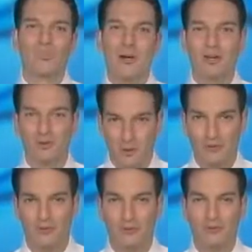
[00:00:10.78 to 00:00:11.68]
back to
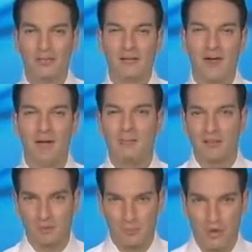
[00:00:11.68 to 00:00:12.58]
Exclusiva. I'm
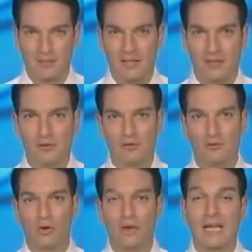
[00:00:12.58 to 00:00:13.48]
David Puente in New
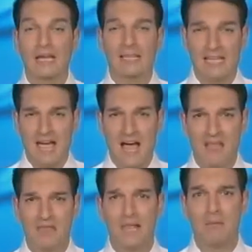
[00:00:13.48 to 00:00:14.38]
York. El
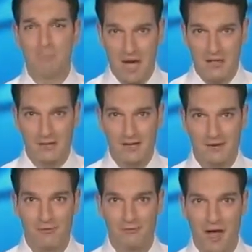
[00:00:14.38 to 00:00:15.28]
Dia del
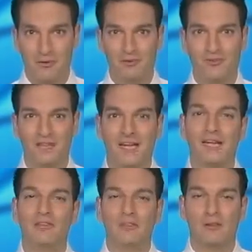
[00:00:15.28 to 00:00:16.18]
Padre, Father's Day,
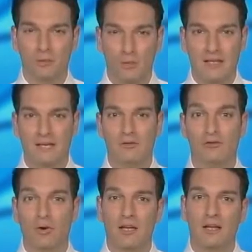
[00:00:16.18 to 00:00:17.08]
is this
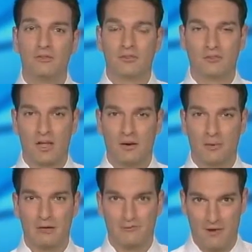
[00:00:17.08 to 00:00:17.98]
weekend. Joining us to
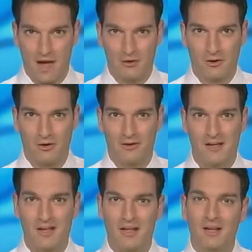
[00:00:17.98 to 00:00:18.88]
celebrate
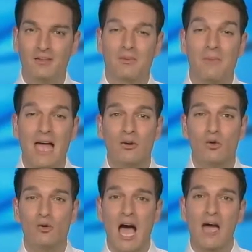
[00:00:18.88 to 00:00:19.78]
fatherhood is a man
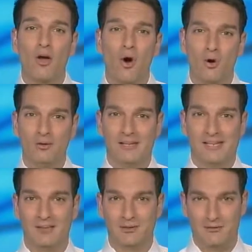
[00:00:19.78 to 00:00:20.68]
who not
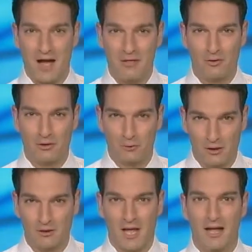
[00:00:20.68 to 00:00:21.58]
only is a father in
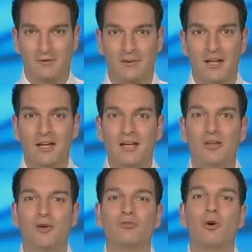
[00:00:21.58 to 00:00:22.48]
real life,
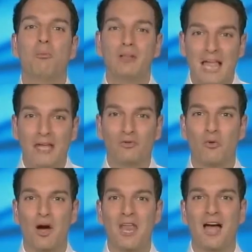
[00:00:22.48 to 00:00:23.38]
he also plays
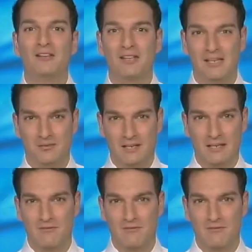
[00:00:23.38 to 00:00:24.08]
one on TV.